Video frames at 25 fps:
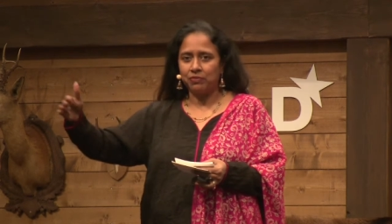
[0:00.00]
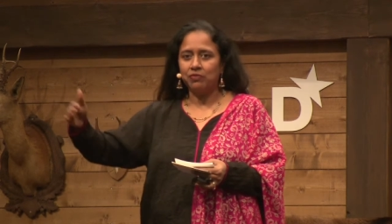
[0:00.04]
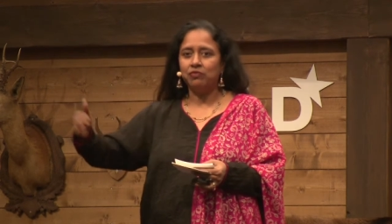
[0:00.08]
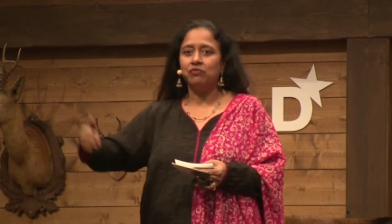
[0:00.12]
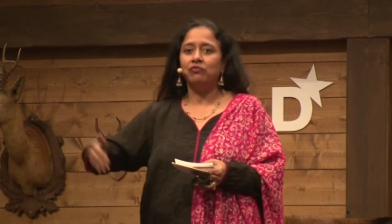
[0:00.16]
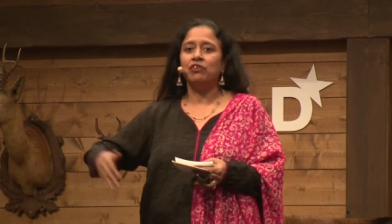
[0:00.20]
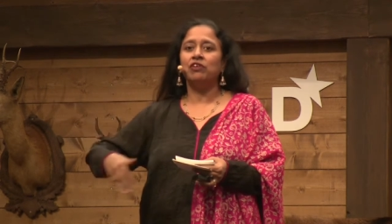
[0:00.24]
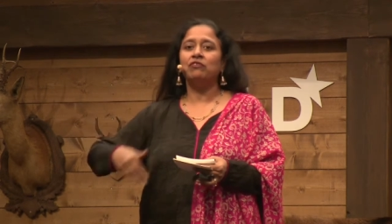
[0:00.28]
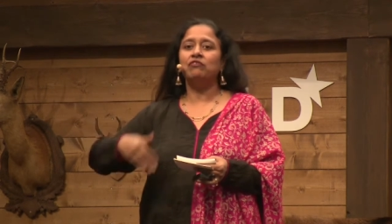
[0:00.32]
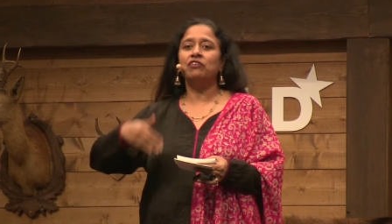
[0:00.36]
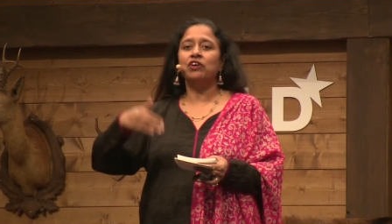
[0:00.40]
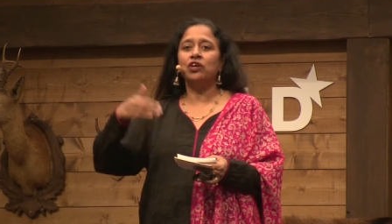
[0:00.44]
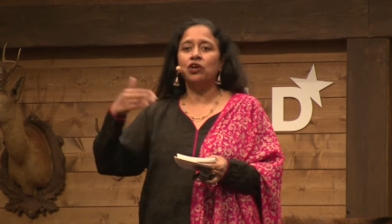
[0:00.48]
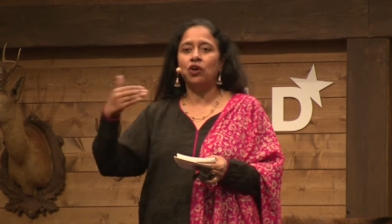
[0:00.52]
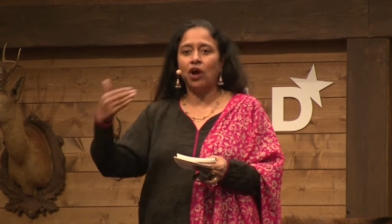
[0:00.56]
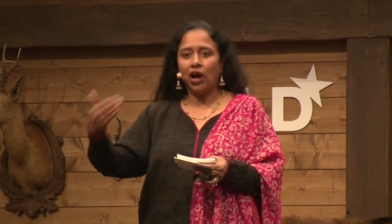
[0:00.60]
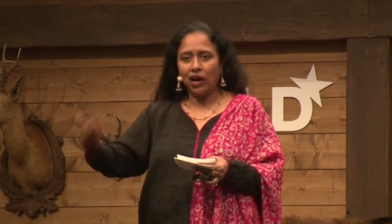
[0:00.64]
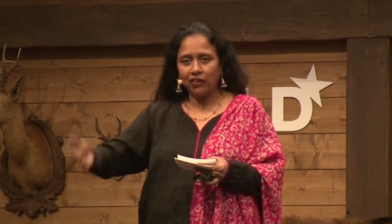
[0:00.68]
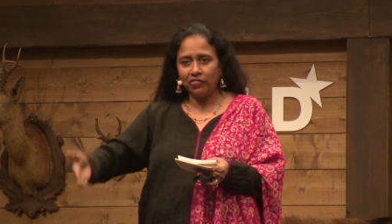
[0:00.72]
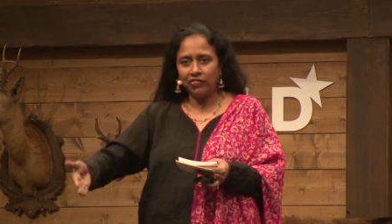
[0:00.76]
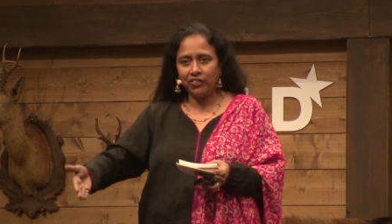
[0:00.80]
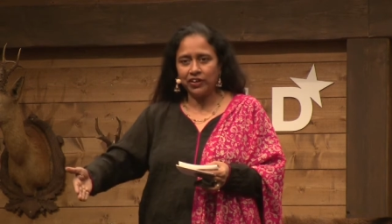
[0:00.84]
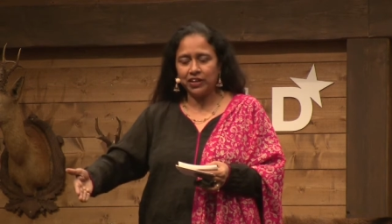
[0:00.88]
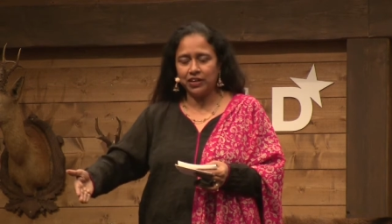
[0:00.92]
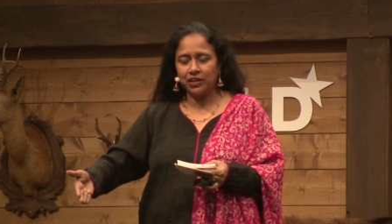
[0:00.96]
When we
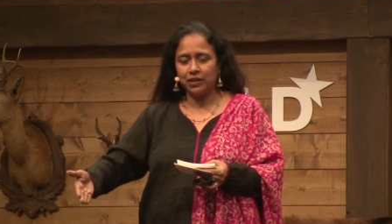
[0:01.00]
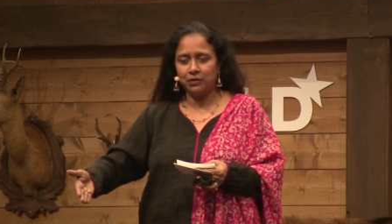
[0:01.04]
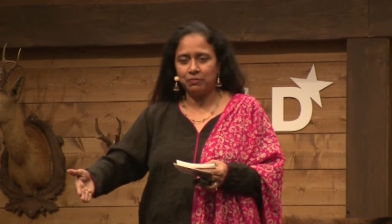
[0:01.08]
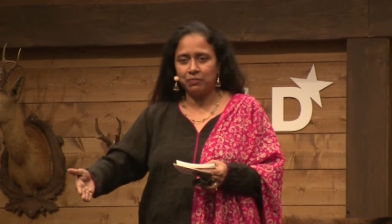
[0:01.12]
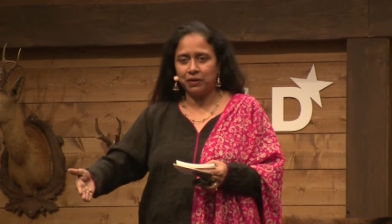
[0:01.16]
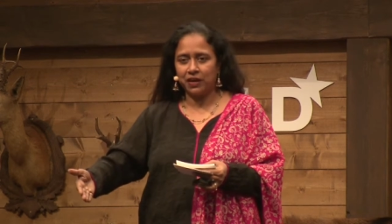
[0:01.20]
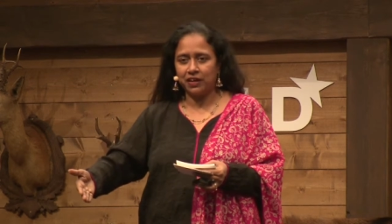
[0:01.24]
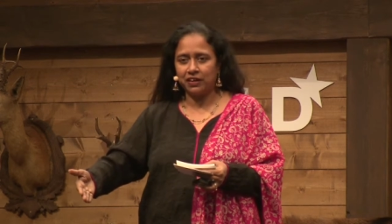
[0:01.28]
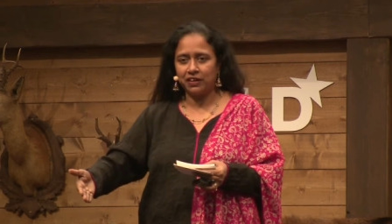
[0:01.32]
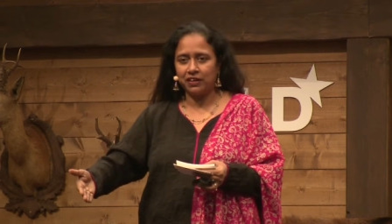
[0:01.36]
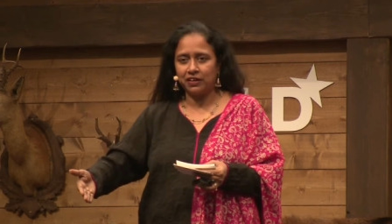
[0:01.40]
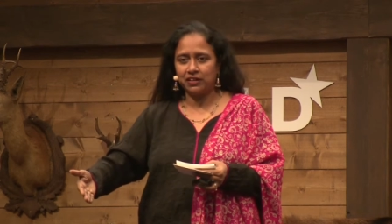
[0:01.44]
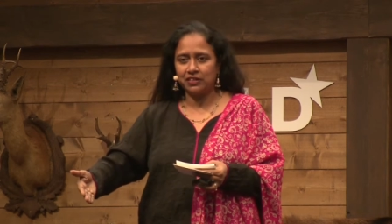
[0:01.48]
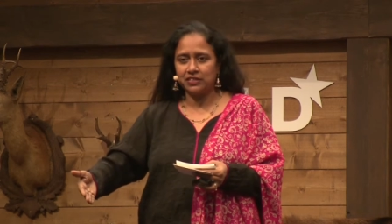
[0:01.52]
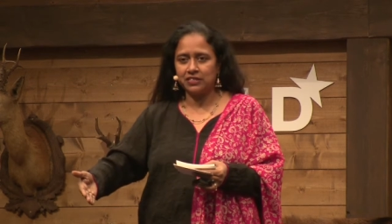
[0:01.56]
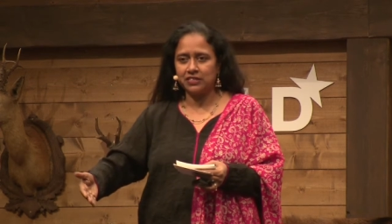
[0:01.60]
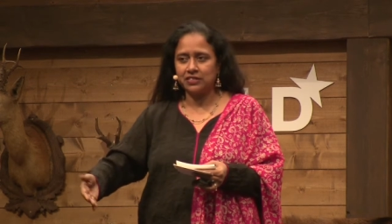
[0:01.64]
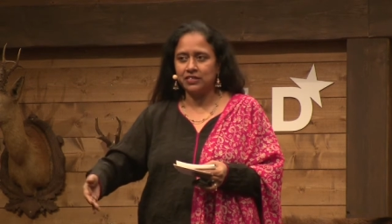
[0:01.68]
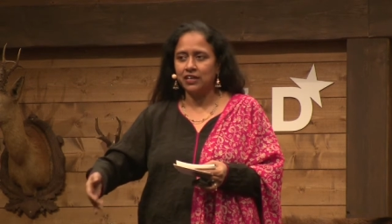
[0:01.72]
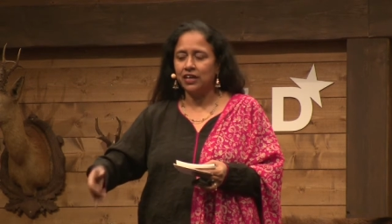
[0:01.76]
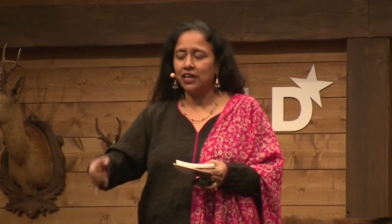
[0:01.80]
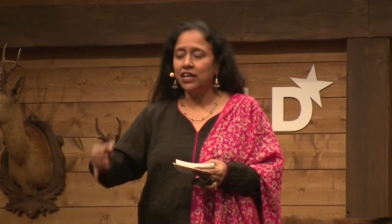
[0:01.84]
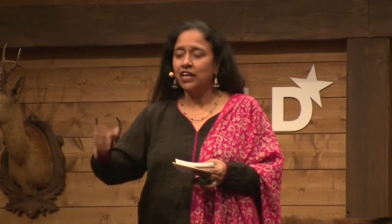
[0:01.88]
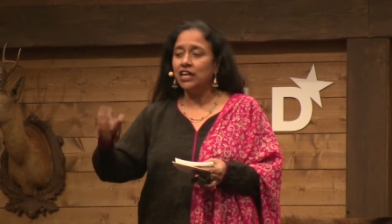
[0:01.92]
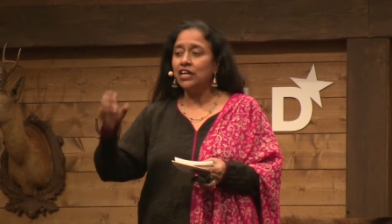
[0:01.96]
got the independence,
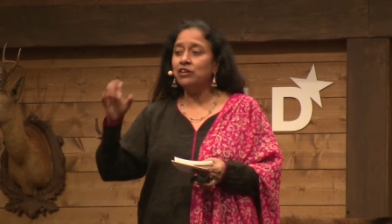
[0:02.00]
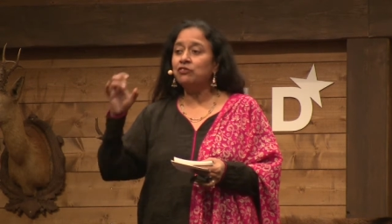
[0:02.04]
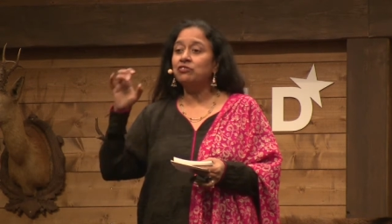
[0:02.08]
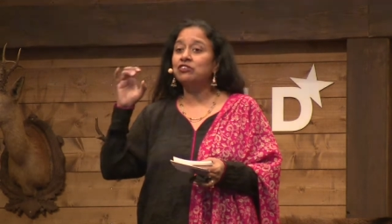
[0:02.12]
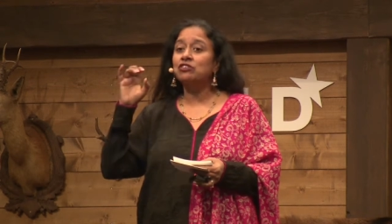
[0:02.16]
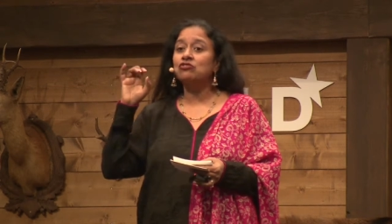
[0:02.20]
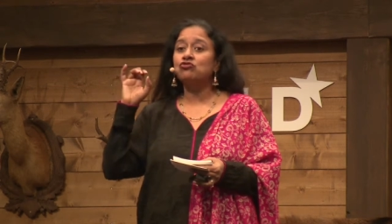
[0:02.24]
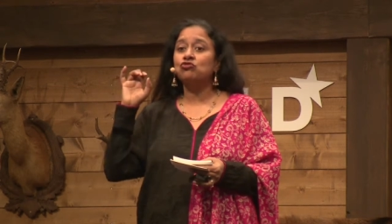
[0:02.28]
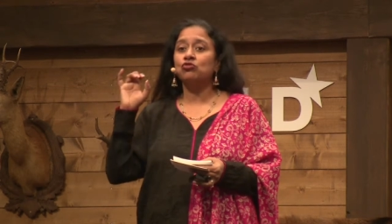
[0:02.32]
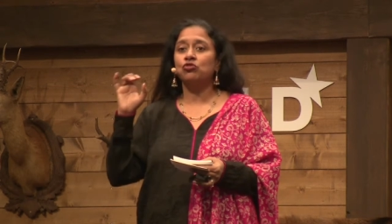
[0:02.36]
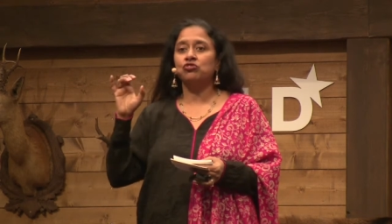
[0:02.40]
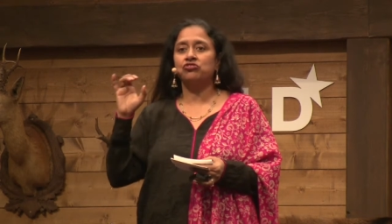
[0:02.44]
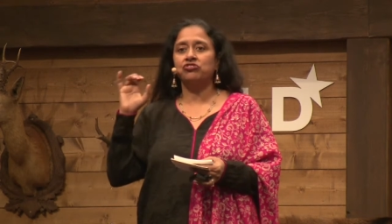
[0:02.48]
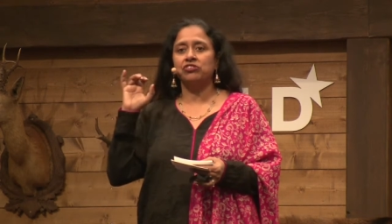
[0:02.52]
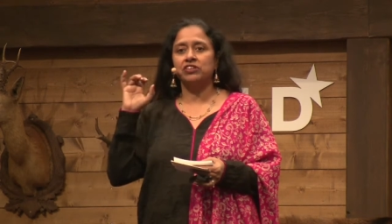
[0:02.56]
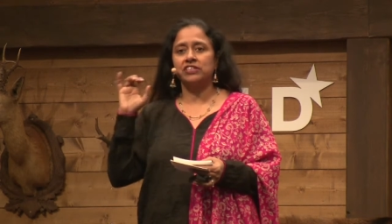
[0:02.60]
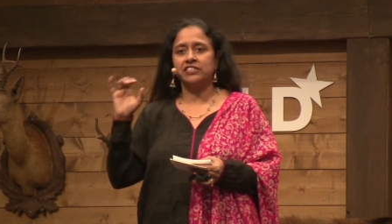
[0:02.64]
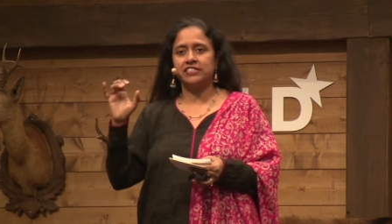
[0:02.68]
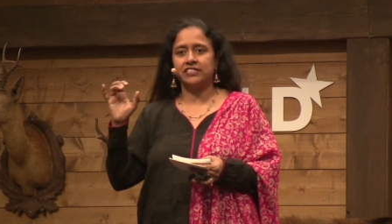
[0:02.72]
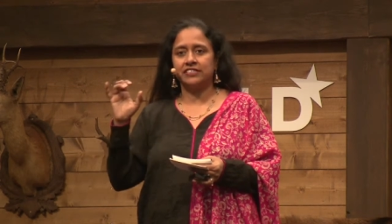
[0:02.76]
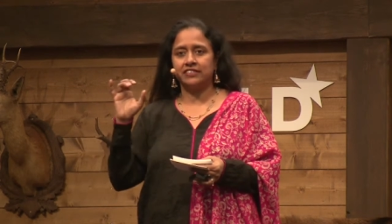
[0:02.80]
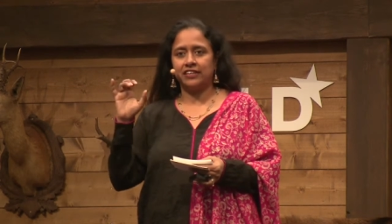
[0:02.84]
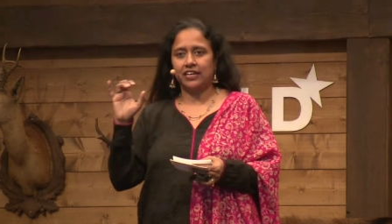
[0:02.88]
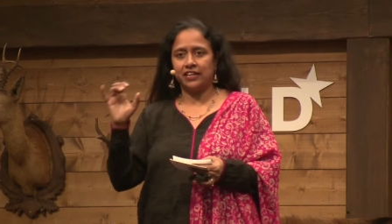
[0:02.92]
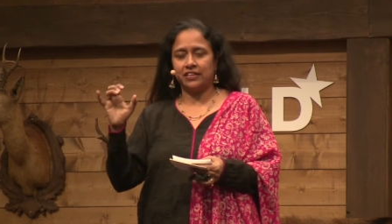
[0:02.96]
it was a socialist
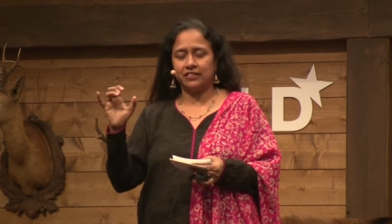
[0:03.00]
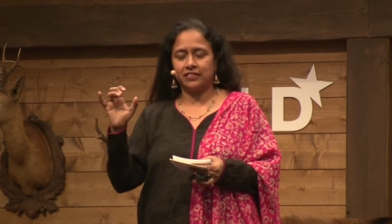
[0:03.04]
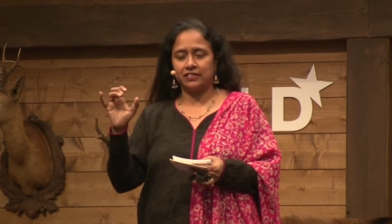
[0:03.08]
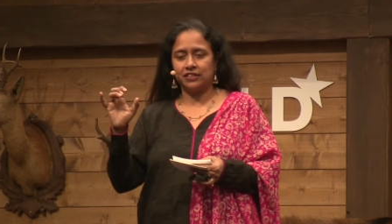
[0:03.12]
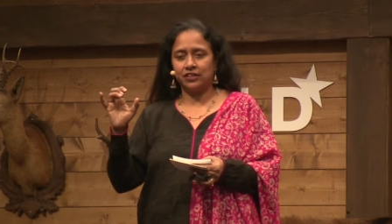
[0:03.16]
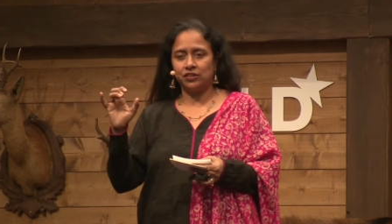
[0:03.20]
state.